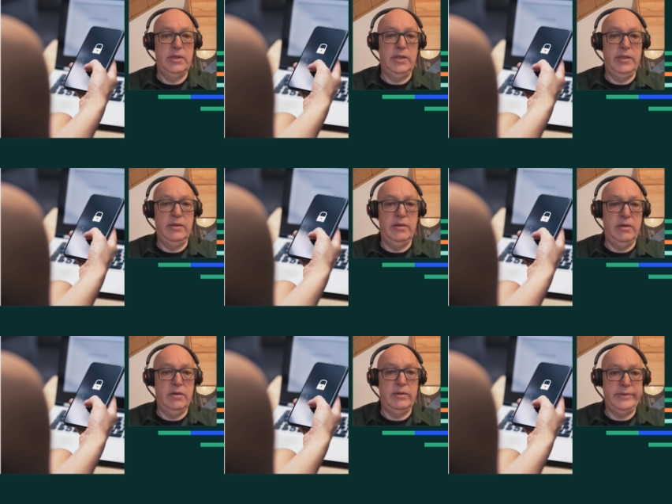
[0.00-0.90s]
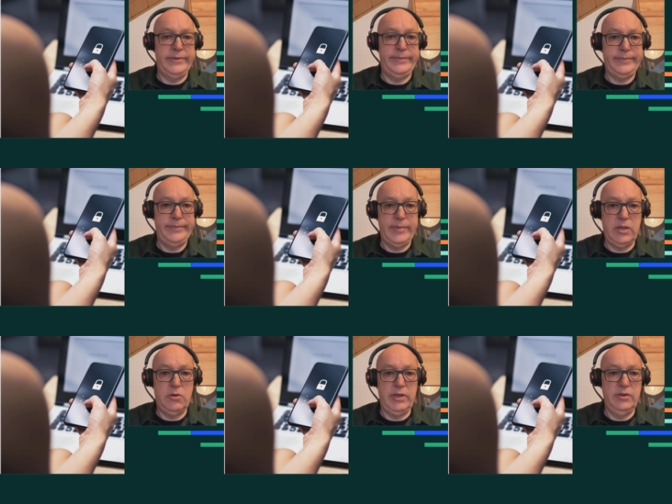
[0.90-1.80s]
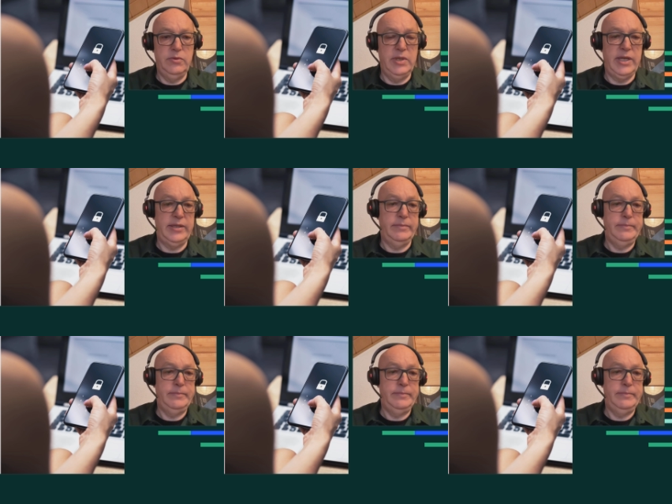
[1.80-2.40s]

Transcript: in according to that.